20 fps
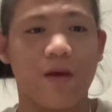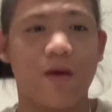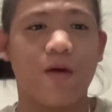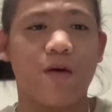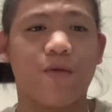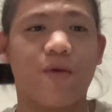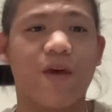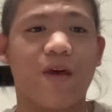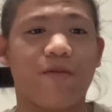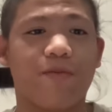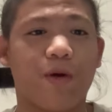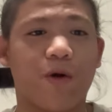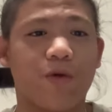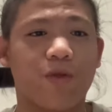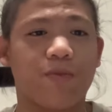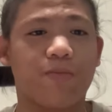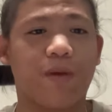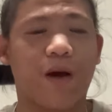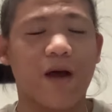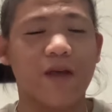We have
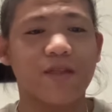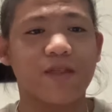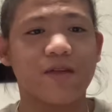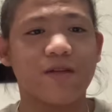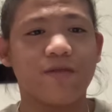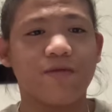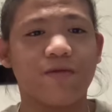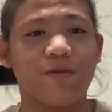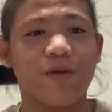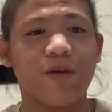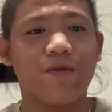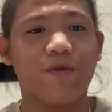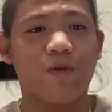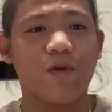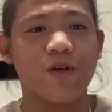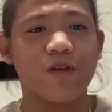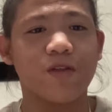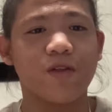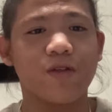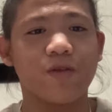both positive
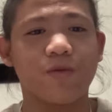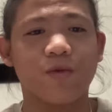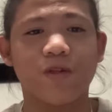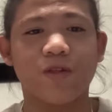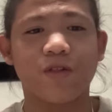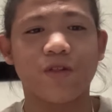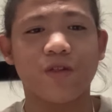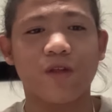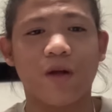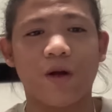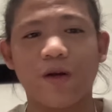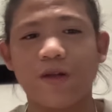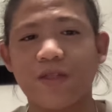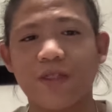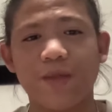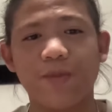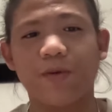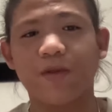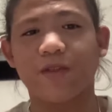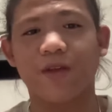reinforcers, which are
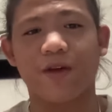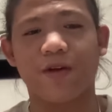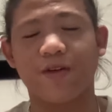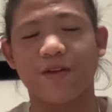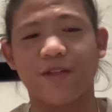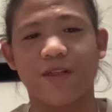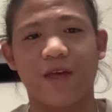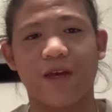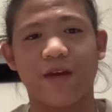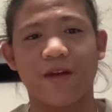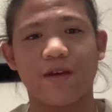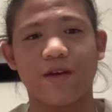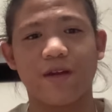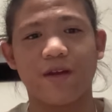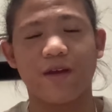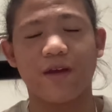simple to understand,